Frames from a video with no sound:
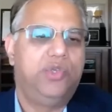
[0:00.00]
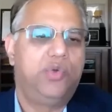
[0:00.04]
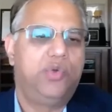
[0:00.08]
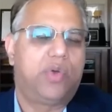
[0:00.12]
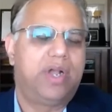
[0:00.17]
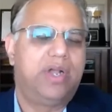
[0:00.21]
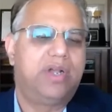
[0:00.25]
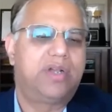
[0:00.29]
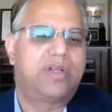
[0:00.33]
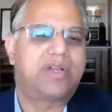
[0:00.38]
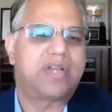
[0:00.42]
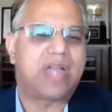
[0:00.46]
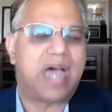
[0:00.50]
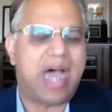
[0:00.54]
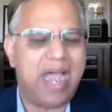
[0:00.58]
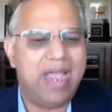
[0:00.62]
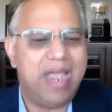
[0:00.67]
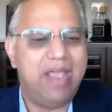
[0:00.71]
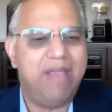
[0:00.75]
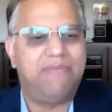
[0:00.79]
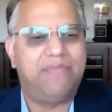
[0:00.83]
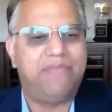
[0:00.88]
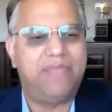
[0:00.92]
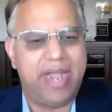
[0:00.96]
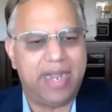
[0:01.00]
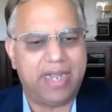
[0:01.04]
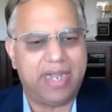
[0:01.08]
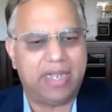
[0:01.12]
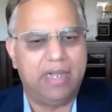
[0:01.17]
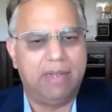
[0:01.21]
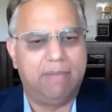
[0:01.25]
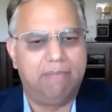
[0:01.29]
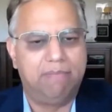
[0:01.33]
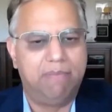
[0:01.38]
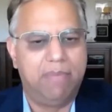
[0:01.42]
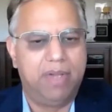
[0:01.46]
you can drive that
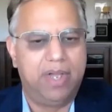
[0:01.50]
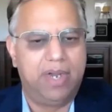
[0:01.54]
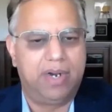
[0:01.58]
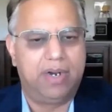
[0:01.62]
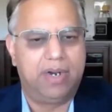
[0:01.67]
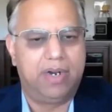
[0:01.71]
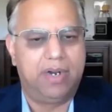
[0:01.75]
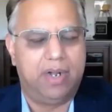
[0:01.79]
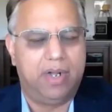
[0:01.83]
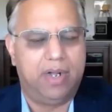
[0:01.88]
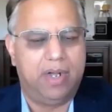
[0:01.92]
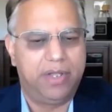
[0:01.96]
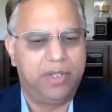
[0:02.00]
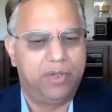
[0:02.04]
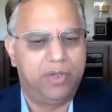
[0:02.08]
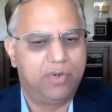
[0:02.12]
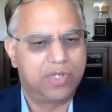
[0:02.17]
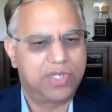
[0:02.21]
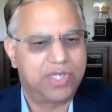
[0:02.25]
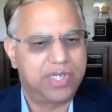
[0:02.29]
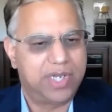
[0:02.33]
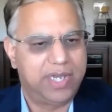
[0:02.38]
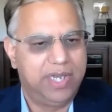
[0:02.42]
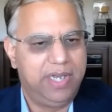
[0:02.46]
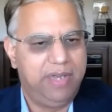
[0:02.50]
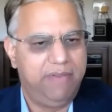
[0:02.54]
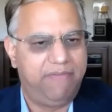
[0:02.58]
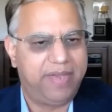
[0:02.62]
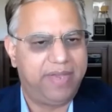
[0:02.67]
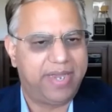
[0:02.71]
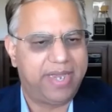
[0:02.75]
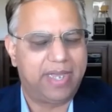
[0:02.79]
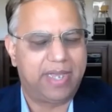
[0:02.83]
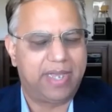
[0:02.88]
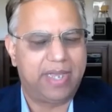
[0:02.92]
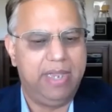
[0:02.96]
number, you know,
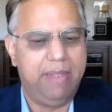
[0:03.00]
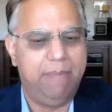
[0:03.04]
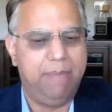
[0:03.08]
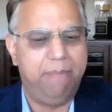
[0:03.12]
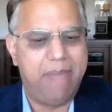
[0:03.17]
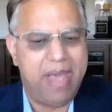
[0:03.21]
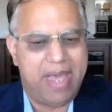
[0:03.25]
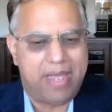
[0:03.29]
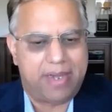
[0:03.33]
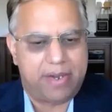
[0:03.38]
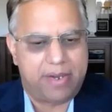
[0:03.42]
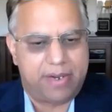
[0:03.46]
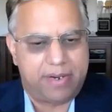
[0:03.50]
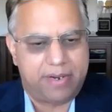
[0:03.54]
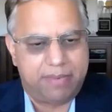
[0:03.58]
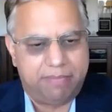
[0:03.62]
significantly better.